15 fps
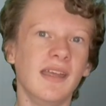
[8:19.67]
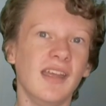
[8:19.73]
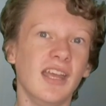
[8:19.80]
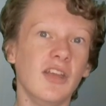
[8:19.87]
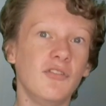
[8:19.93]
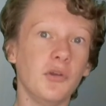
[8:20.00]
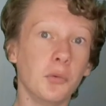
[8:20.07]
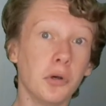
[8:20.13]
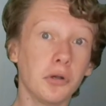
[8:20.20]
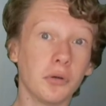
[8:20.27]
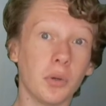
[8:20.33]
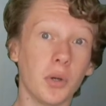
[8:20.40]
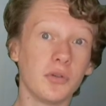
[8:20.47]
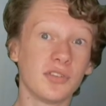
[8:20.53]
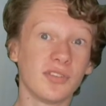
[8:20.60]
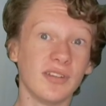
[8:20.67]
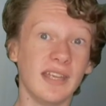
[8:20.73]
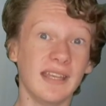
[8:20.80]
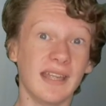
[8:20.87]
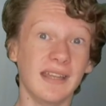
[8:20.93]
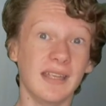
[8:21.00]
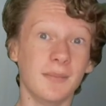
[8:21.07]
If you look closely in
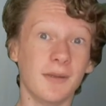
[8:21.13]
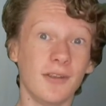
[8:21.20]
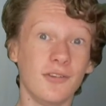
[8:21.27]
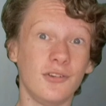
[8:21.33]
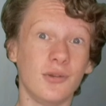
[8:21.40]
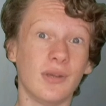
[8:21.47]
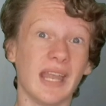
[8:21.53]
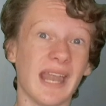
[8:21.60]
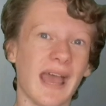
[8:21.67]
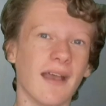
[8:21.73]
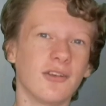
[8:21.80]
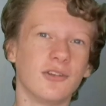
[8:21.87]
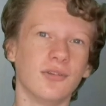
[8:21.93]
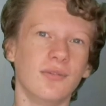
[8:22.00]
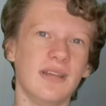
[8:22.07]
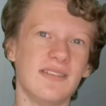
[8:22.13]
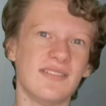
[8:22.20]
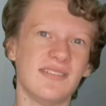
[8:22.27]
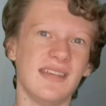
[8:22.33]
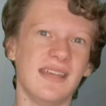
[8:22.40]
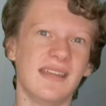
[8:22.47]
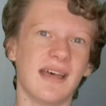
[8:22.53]
that image, you can actually
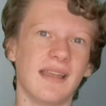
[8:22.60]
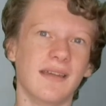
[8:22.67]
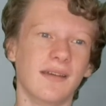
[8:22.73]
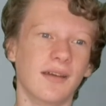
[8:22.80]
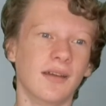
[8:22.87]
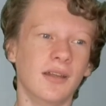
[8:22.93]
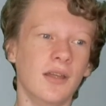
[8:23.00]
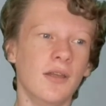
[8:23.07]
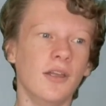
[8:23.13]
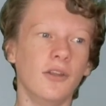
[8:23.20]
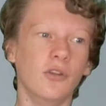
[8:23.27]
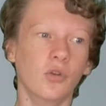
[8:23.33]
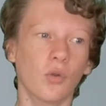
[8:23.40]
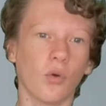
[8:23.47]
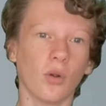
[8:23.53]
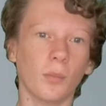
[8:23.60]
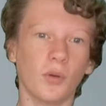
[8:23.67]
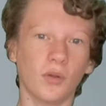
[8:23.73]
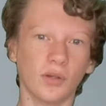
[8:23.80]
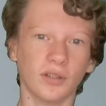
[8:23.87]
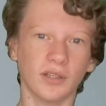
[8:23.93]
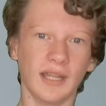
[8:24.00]
see that a
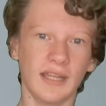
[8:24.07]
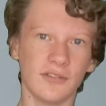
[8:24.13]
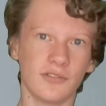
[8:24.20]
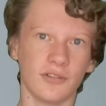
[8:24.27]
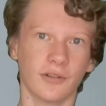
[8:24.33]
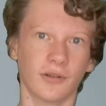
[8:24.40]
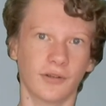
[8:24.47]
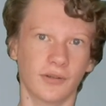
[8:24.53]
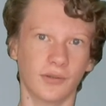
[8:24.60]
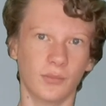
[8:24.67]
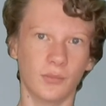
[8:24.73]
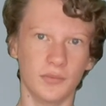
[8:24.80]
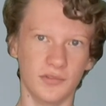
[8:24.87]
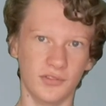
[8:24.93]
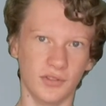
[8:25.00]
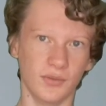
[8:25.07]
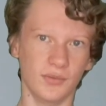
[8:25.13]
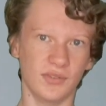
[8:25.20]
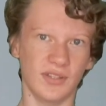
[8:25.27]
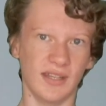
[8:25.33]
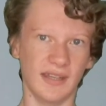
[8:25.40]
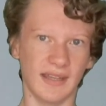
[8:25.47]
normal lantern was
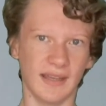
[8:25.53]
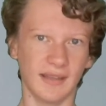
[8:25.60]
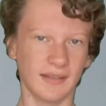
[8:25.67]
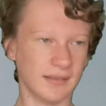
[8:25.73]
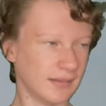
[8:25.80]
used in that.